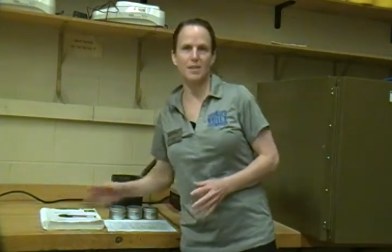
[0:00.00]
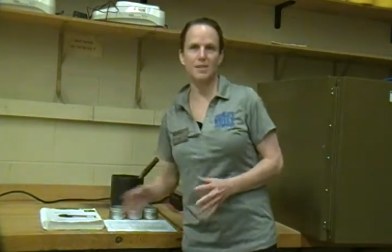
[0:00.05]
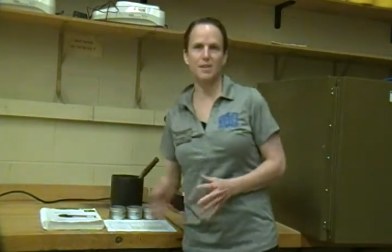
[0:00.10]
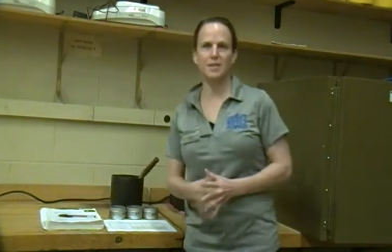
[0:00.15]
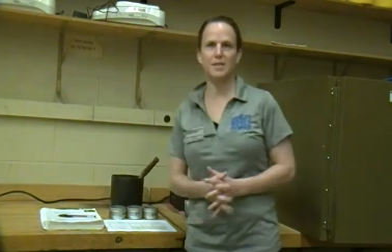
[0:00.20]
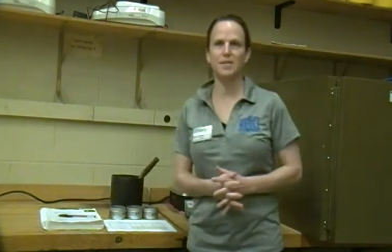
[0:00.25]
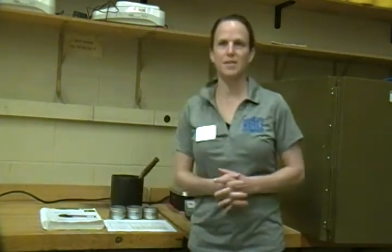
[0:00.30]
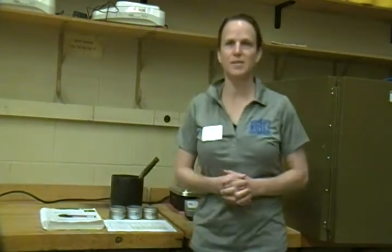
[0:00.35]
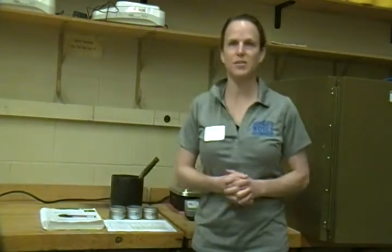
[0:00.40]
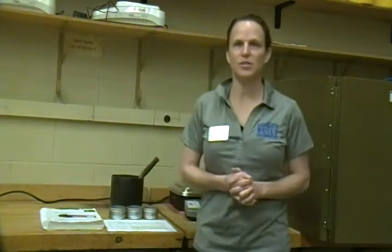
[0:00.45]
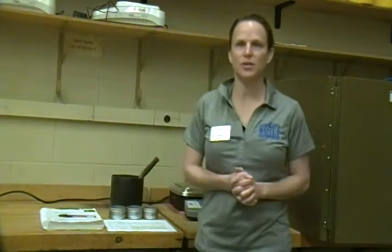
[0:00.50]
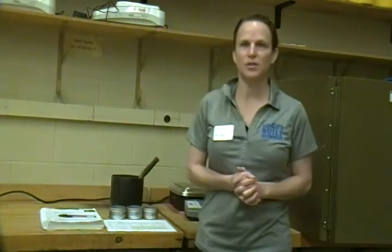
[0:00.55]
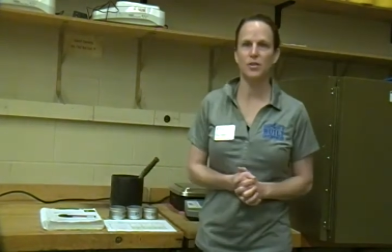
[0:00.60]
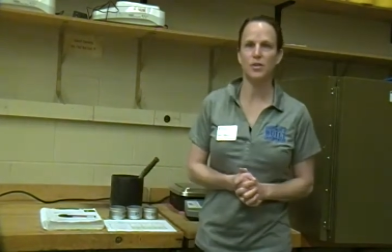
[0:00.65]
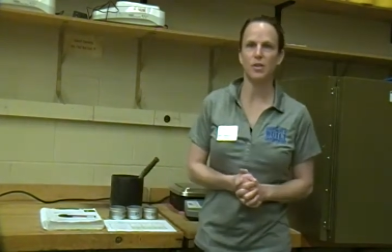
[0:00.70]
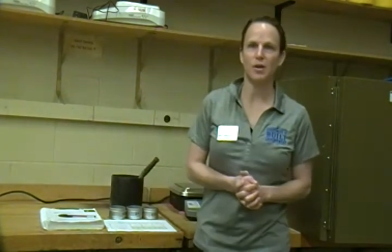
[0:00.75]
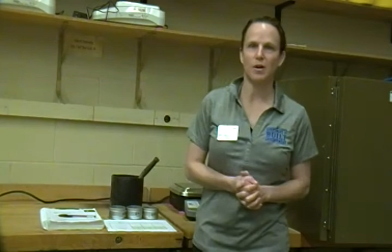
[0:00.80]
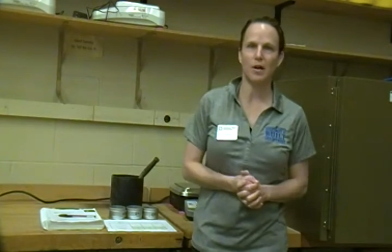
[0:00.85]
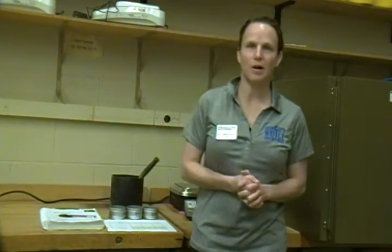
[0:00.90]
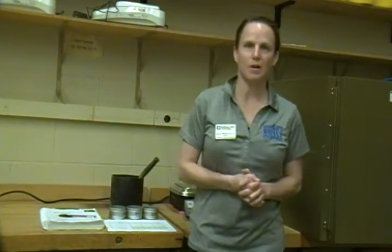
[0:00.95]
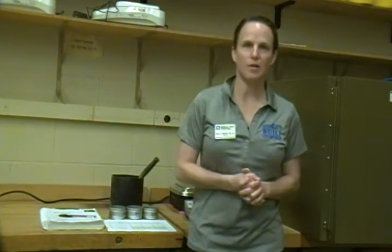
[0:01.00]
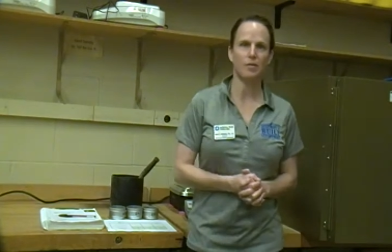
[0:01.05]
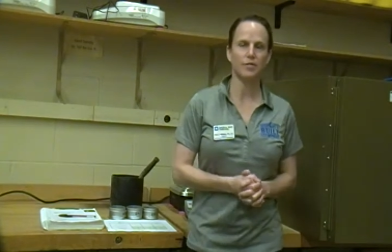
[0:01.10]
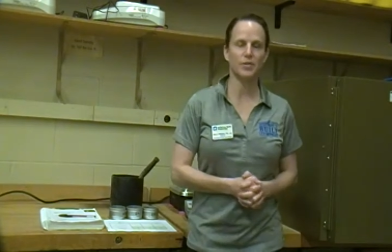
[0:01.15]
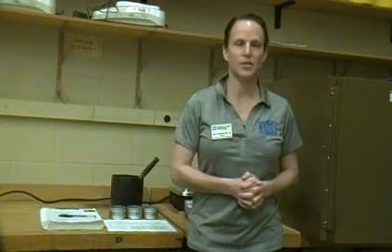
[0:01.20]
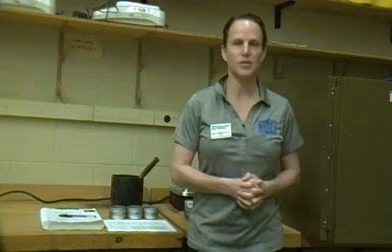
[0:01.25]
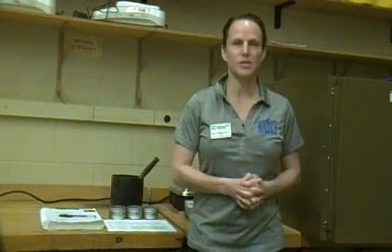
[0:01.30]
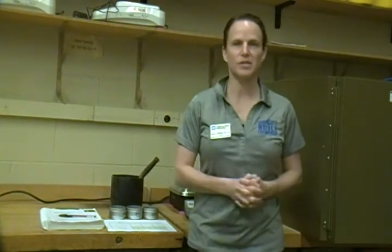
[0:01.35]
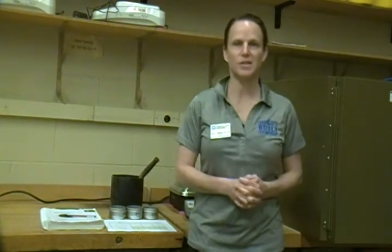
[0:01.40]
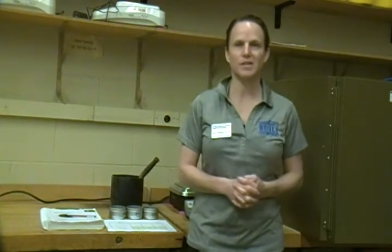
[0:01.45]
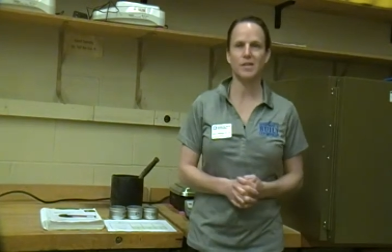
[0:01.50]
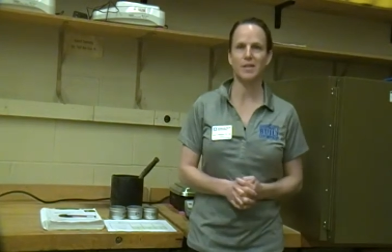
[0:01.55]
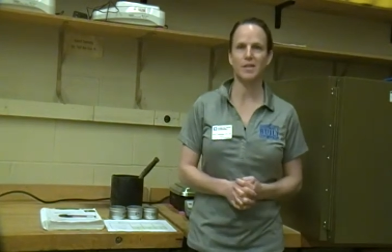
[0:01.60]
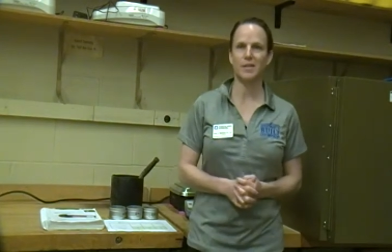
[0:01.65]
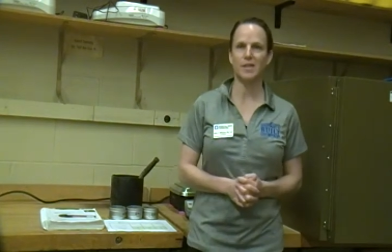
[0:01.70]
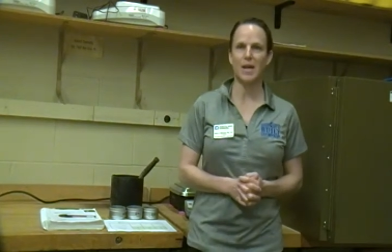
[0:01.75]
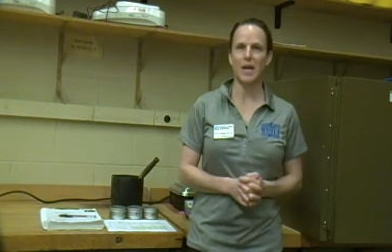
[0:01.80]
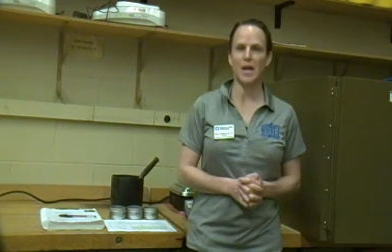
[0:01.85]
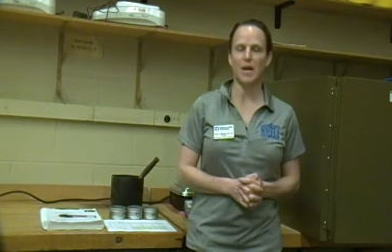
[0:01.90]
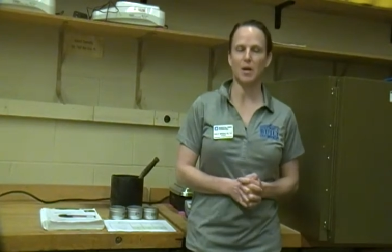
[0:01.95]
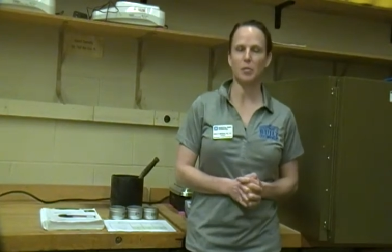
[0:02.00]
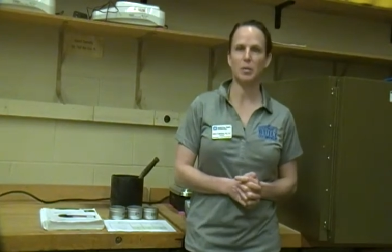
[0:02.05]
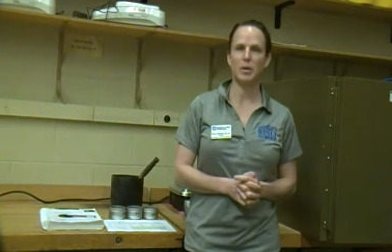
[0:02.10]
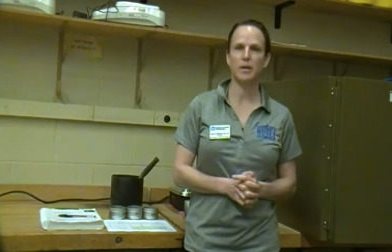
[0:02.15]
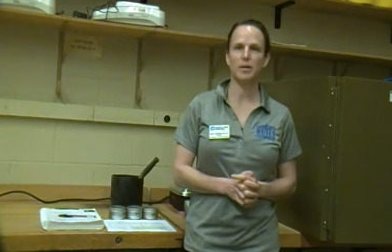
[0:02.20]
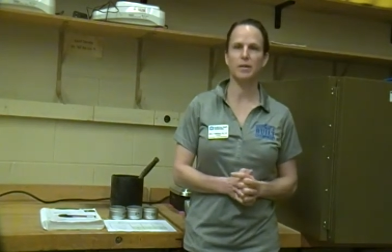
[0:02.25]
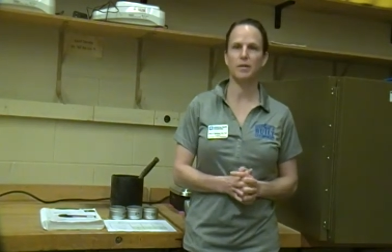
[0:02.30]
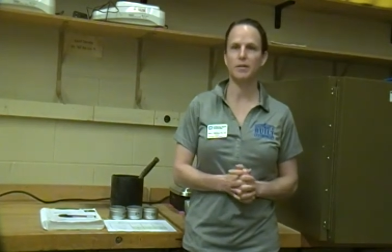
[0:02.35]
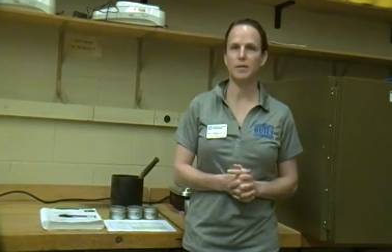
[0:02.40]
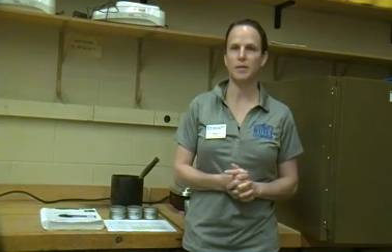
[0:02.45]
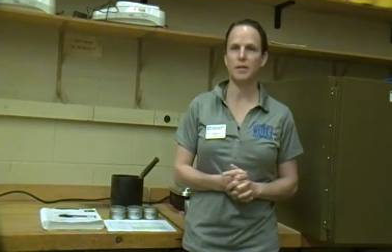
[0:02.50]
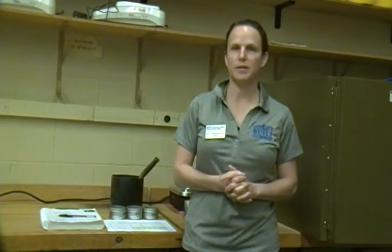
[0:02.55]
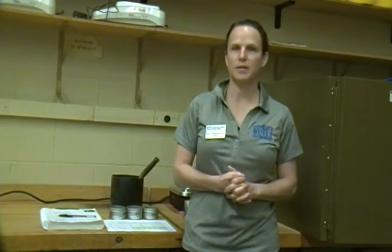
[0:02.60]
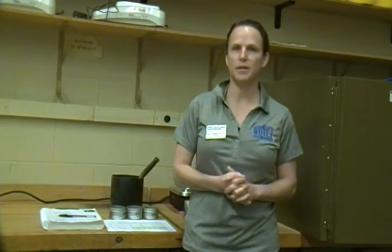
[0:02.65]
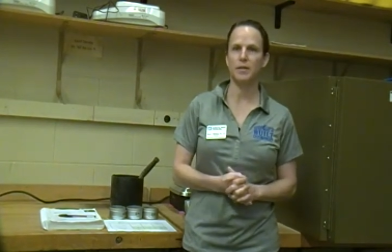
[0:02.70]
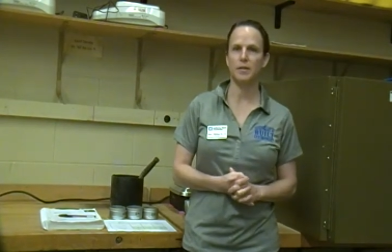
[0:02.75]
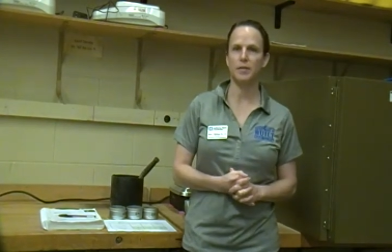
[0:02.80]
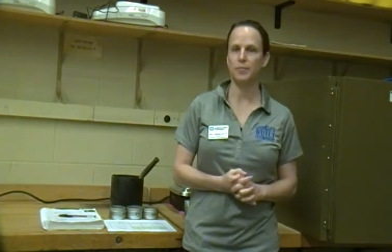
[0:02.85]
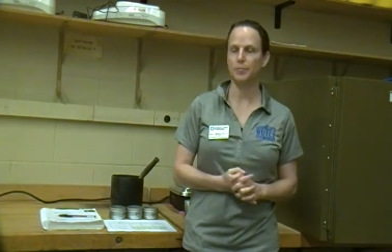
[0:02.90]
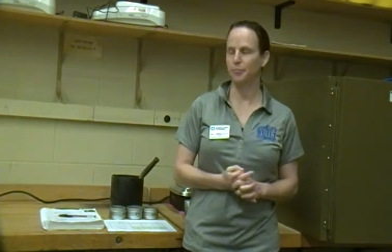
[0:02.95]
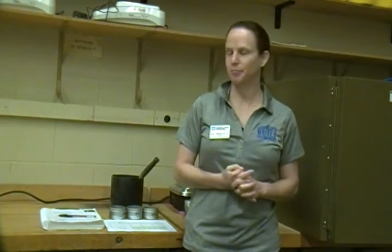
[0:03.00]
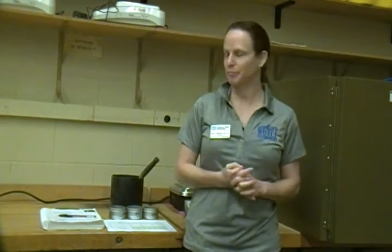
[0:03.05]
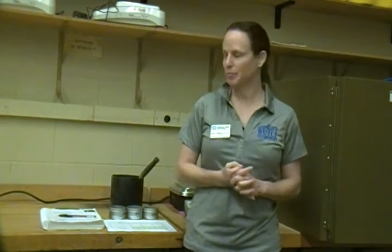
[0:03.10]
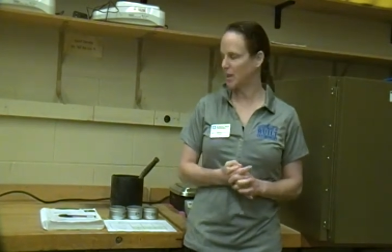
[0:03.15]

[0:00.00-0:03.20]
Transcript: since this is our first lab, the